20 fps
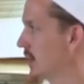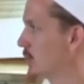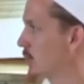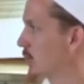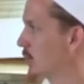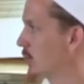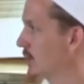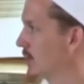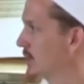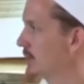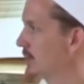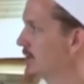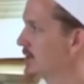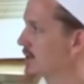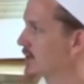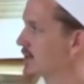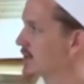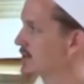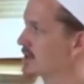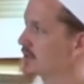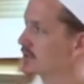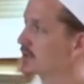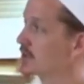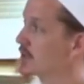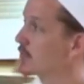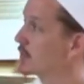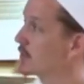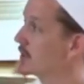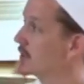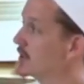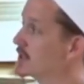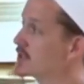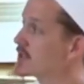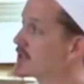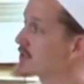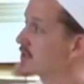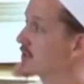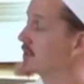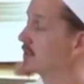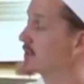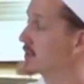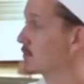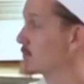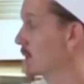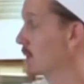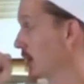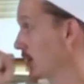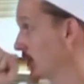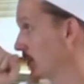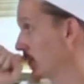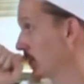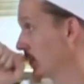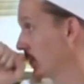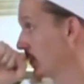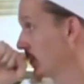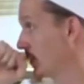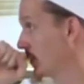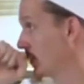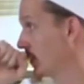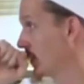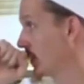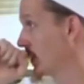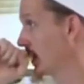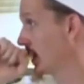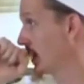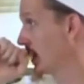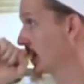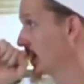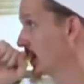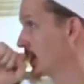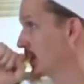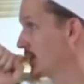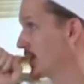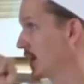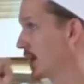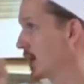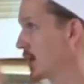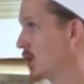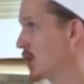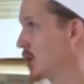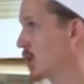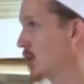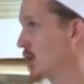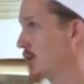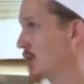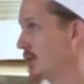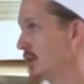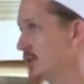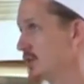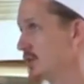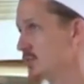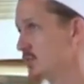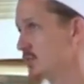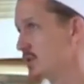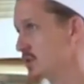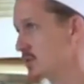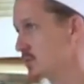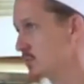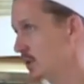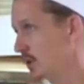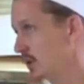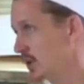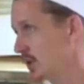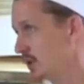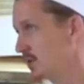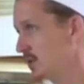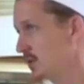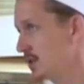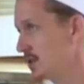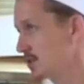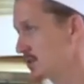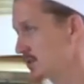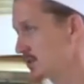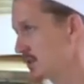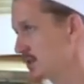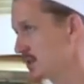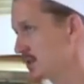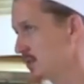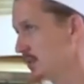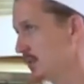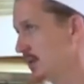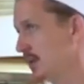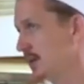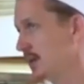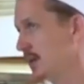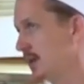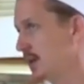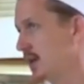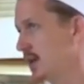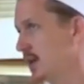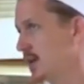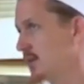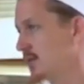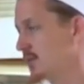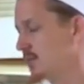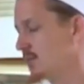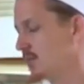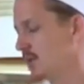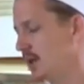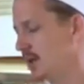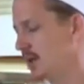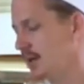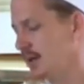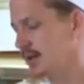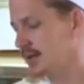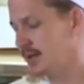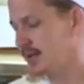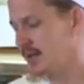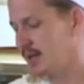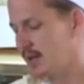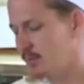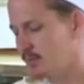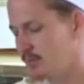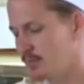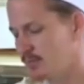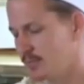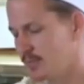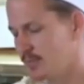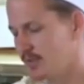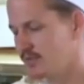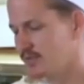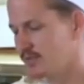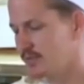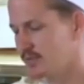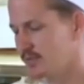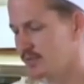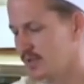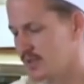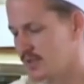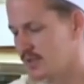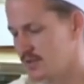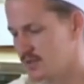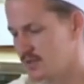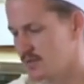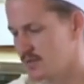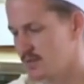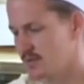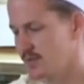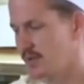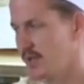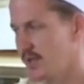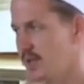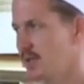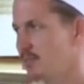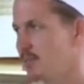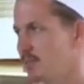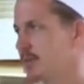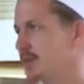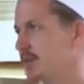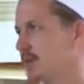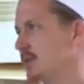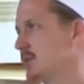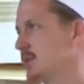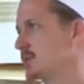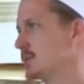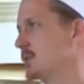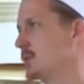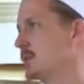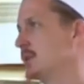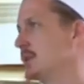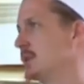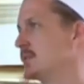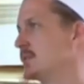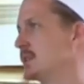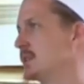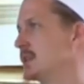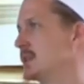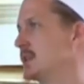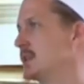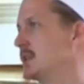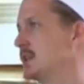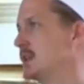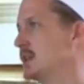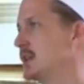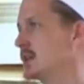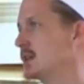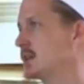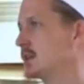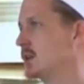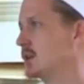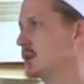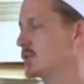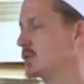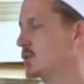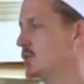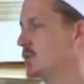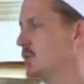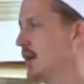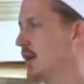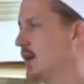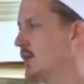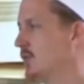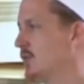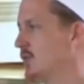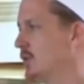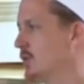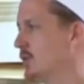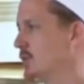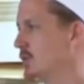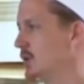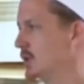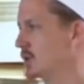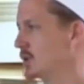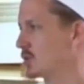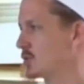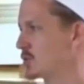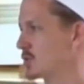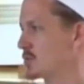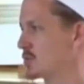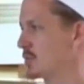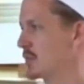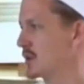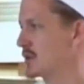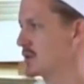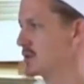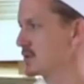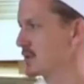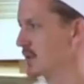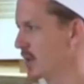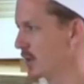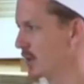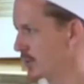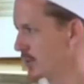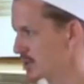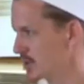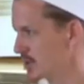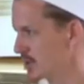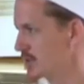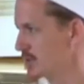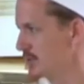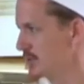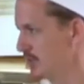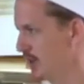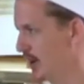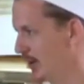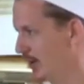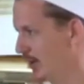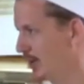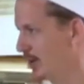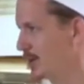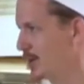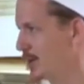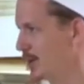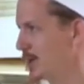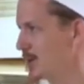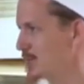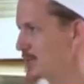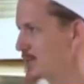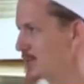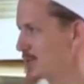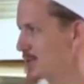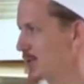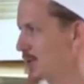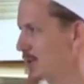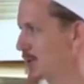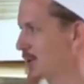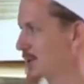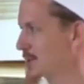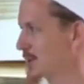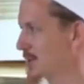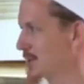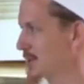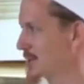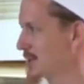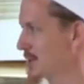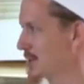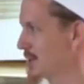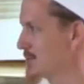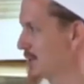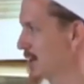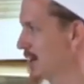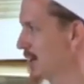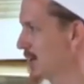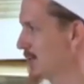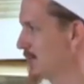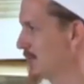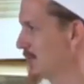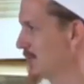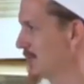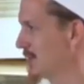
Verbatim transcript: And we're really limiting ourselves in a religious sense as well. And that it's just really interesting to me that in a time of such late materialism that we live in, is that also you have the religious response to that, which is very materialist at the same time.